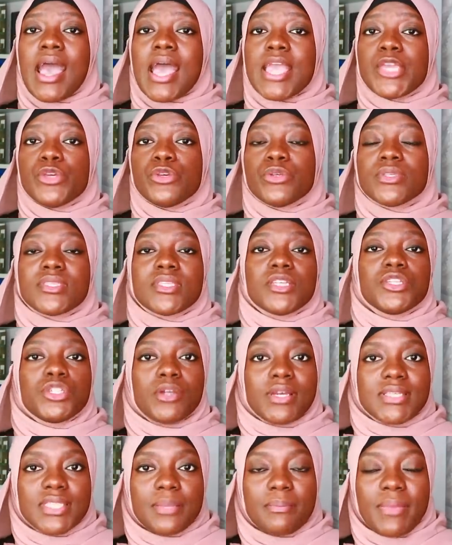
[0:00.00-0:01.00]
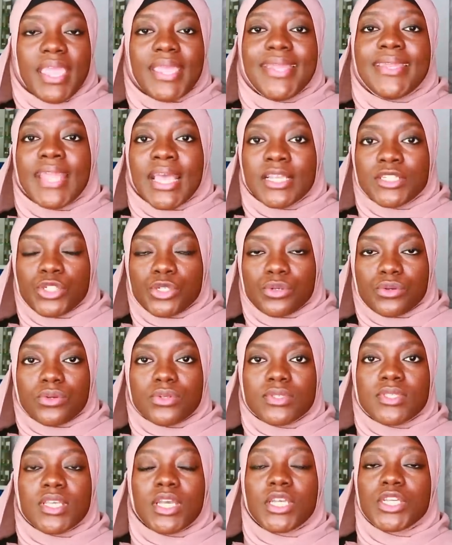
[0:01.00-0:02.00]
I use the Tresemme
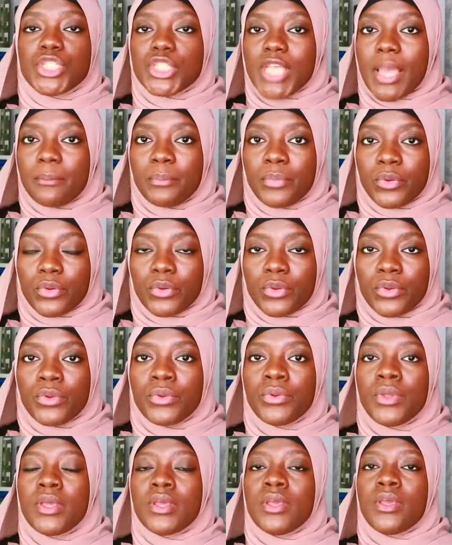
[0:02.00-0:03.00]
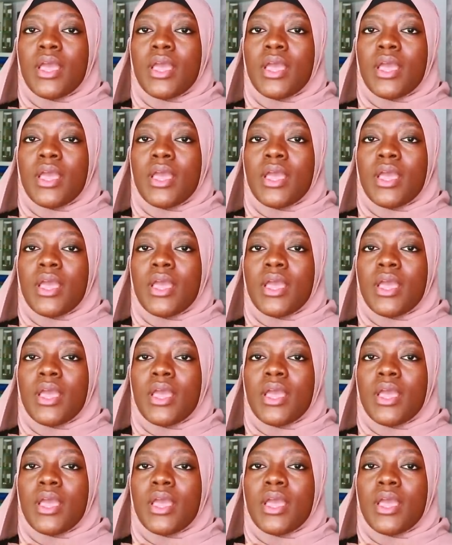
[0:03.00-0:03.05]
Naturals shampoo